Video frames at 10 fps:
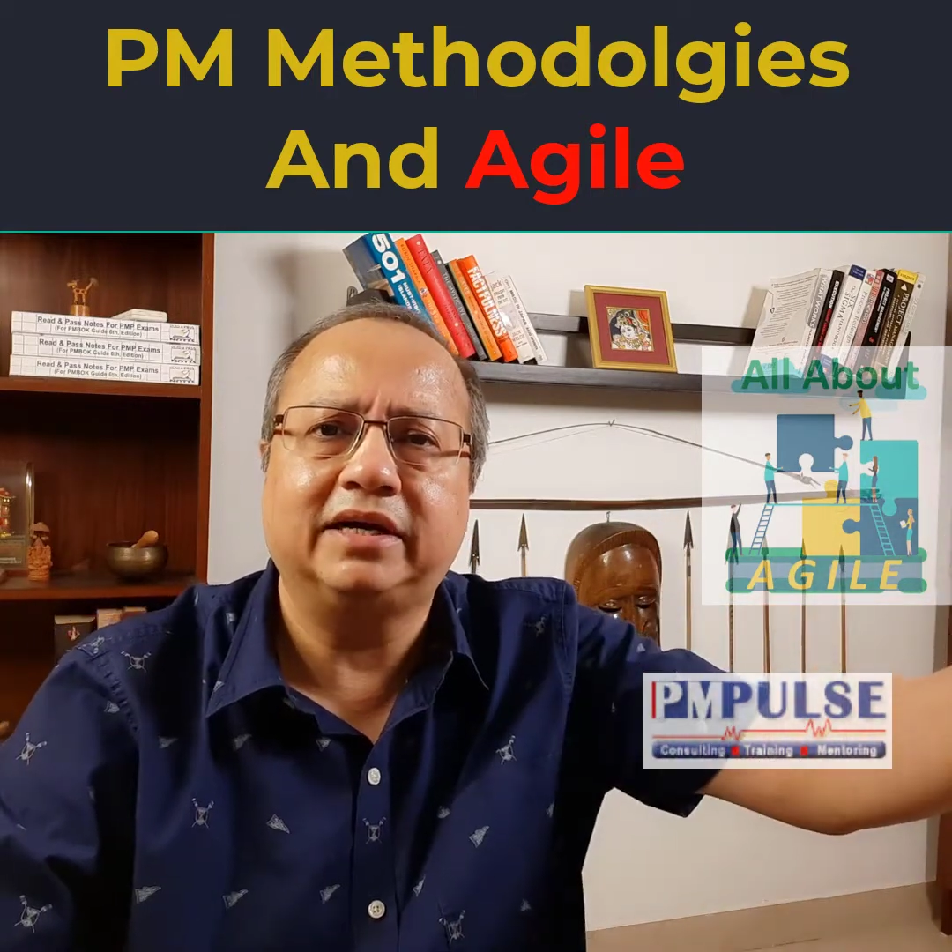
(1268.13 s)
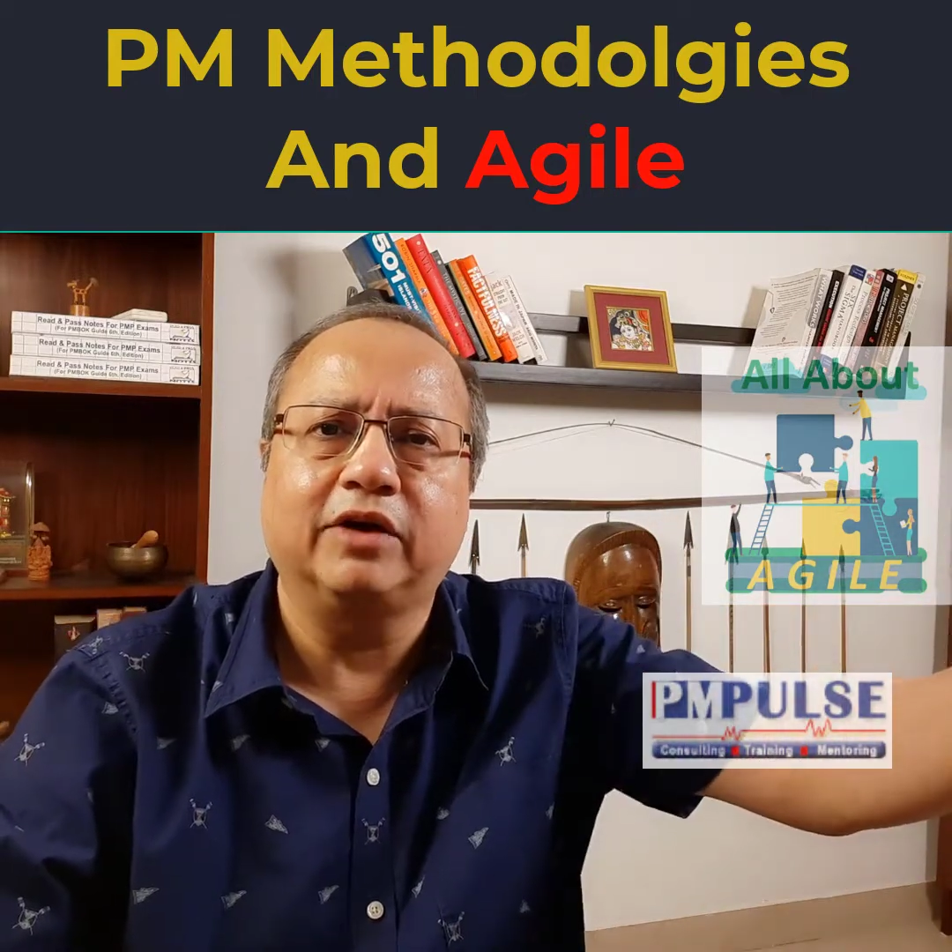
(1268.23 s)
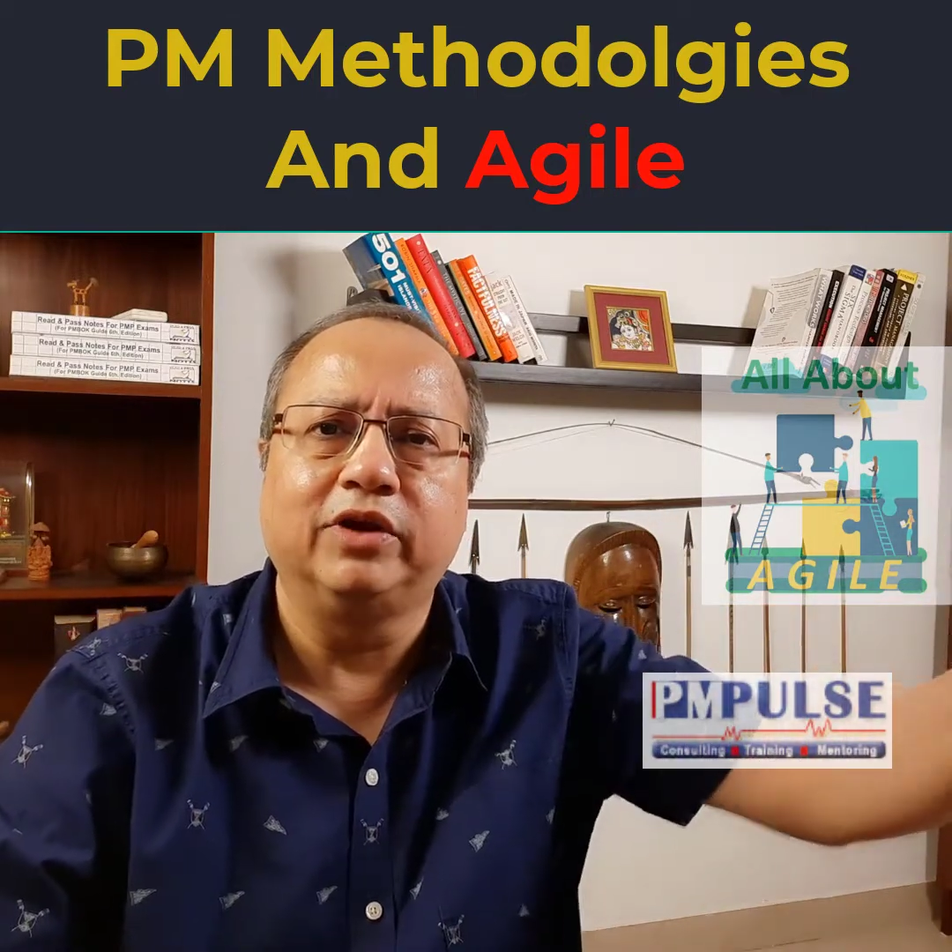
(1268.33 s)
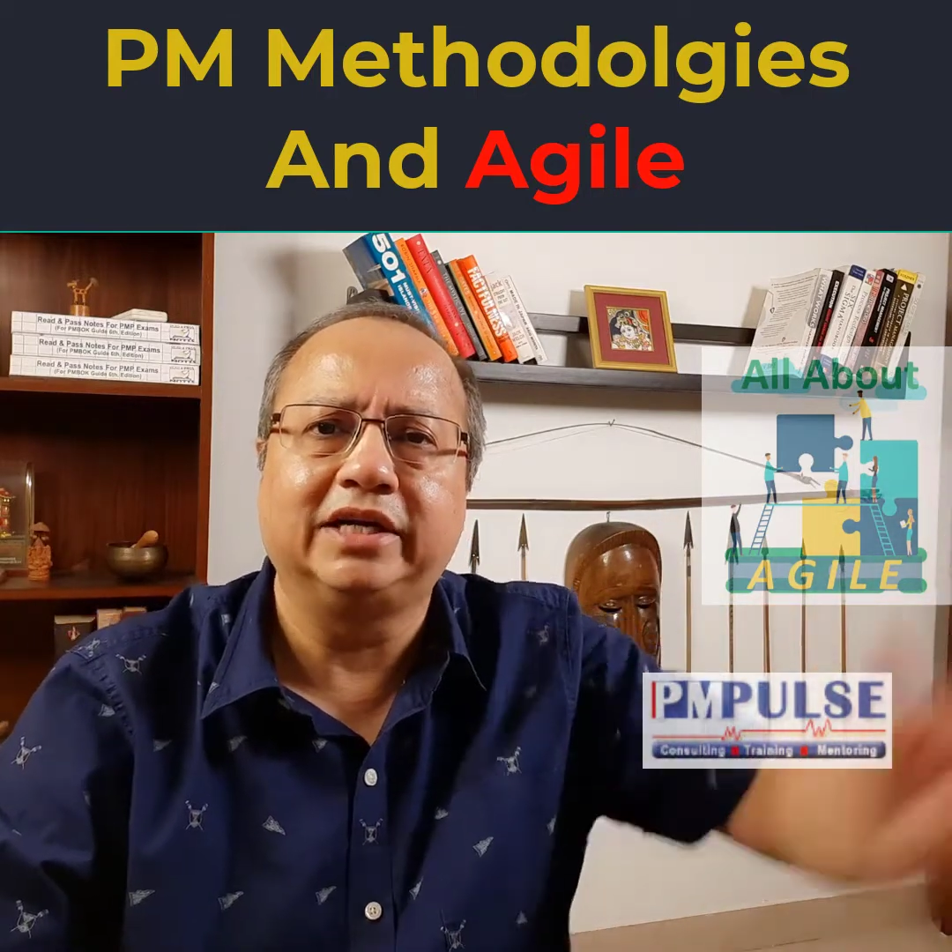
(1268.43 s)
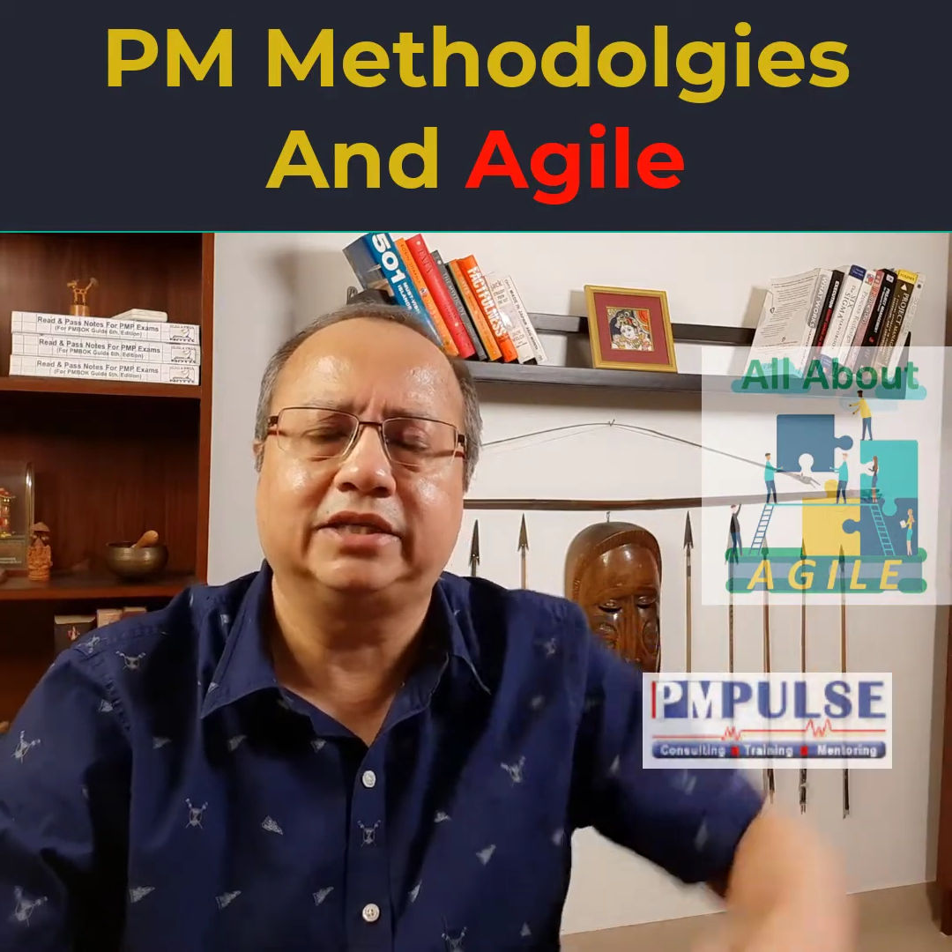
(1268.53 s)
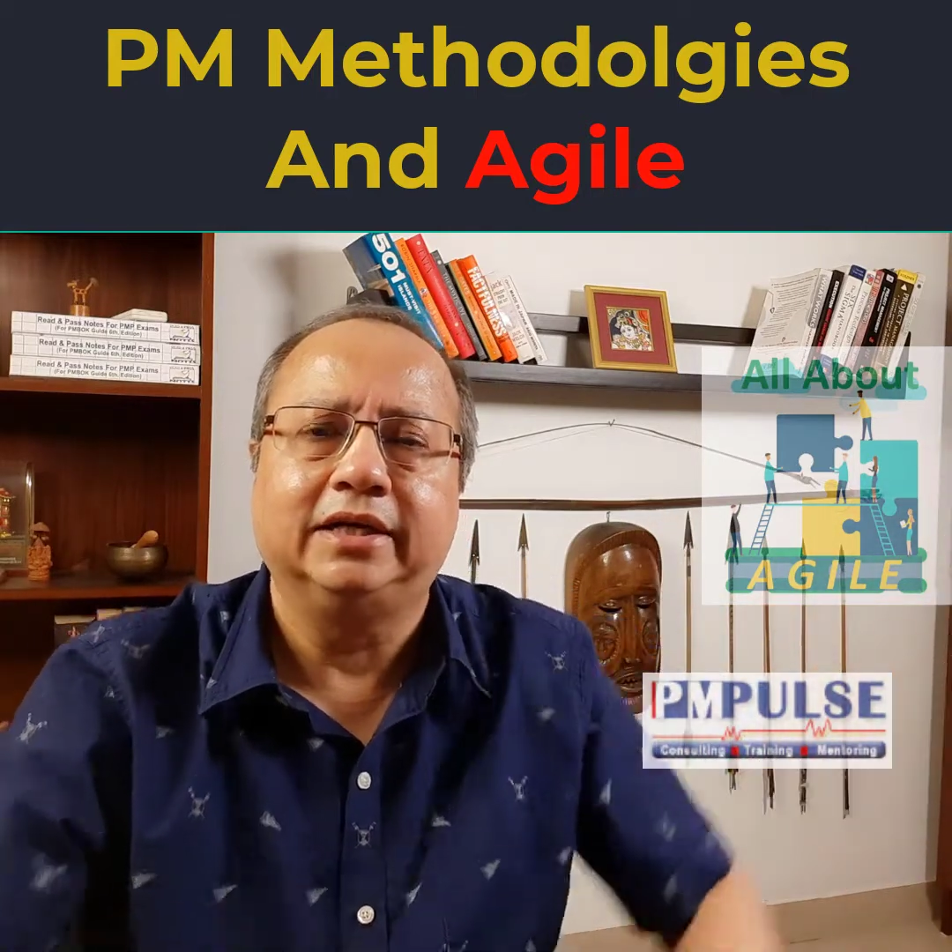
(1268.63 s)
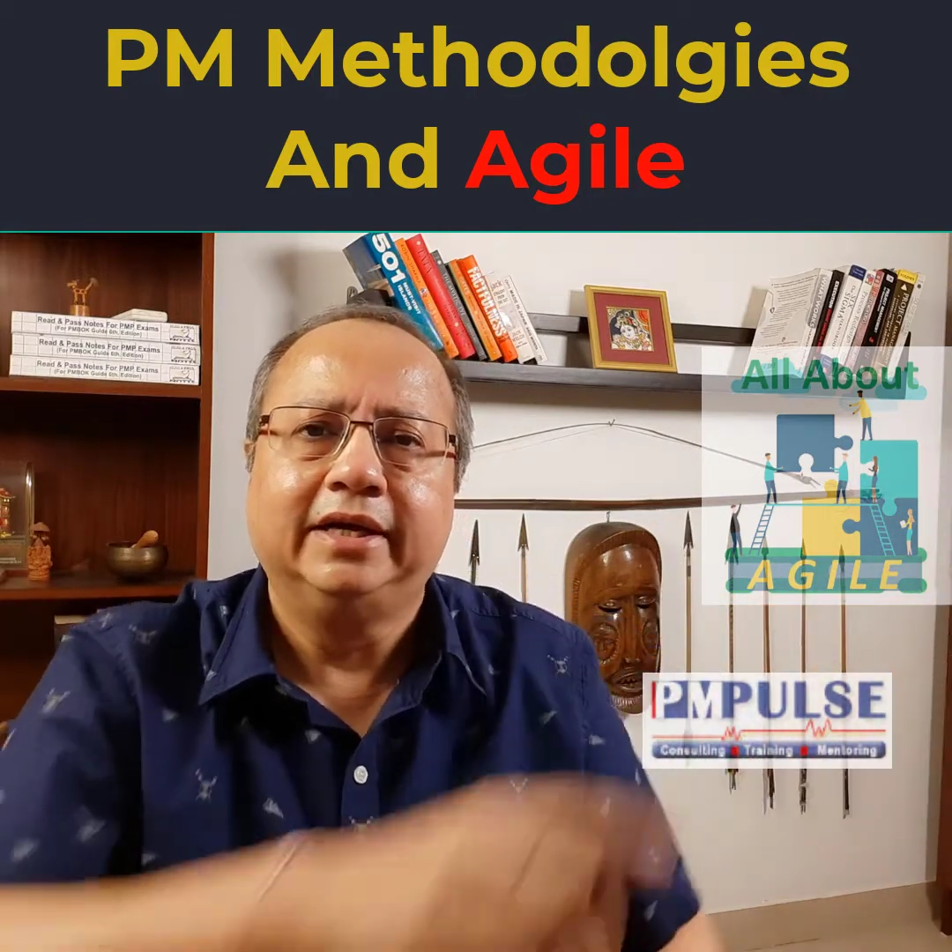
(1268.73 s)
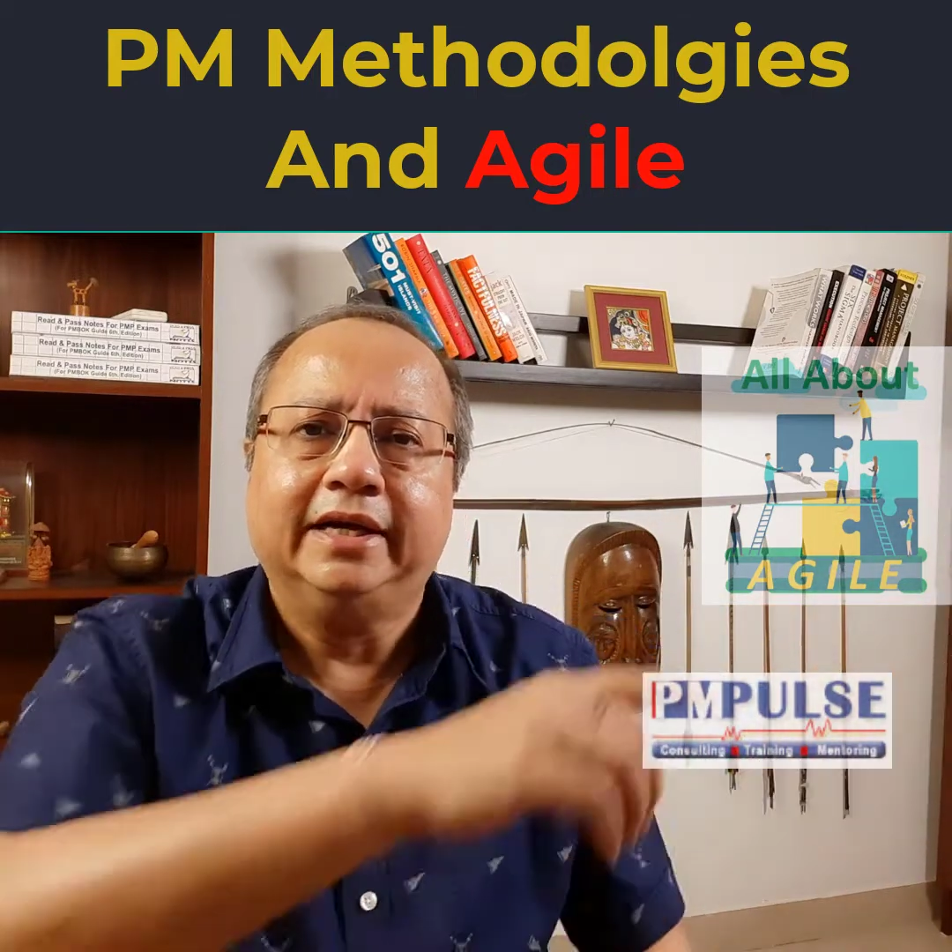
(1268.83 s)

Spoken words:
regulation.